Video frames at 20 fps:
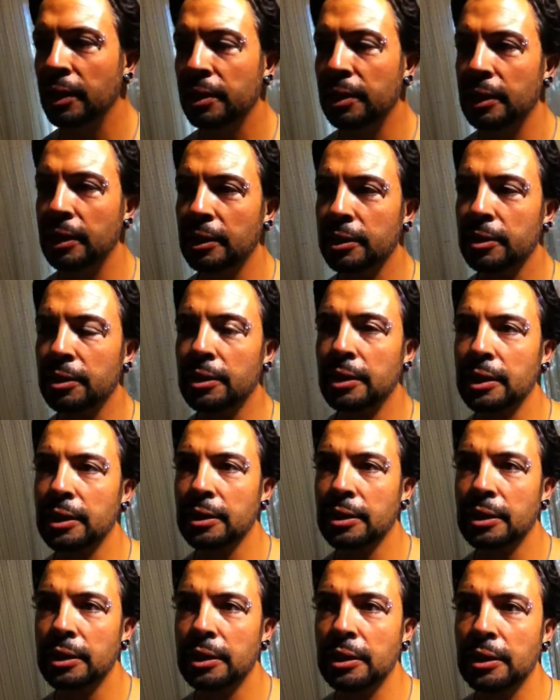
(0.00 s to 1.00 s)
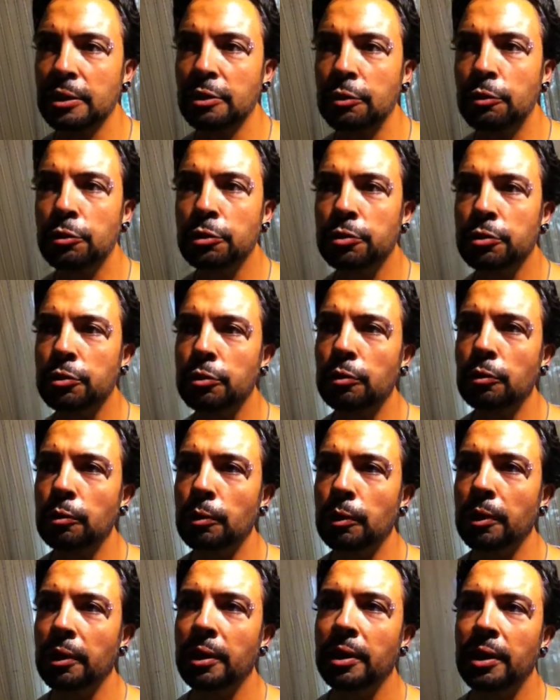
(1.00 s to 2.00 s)
they're used
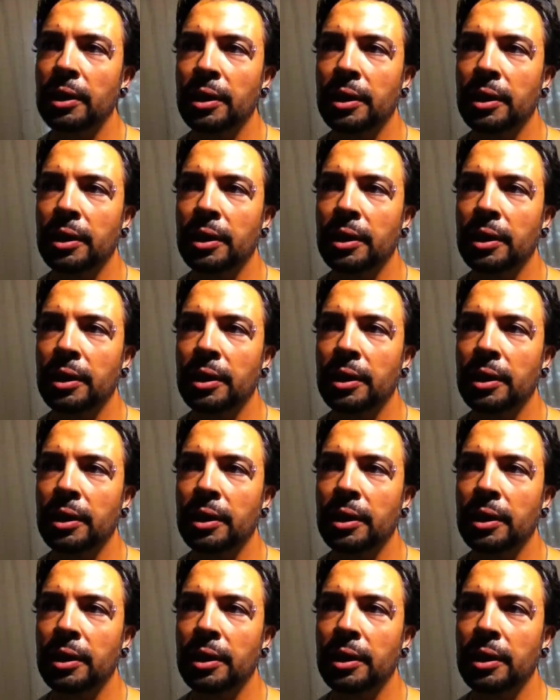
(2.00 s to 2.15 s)
to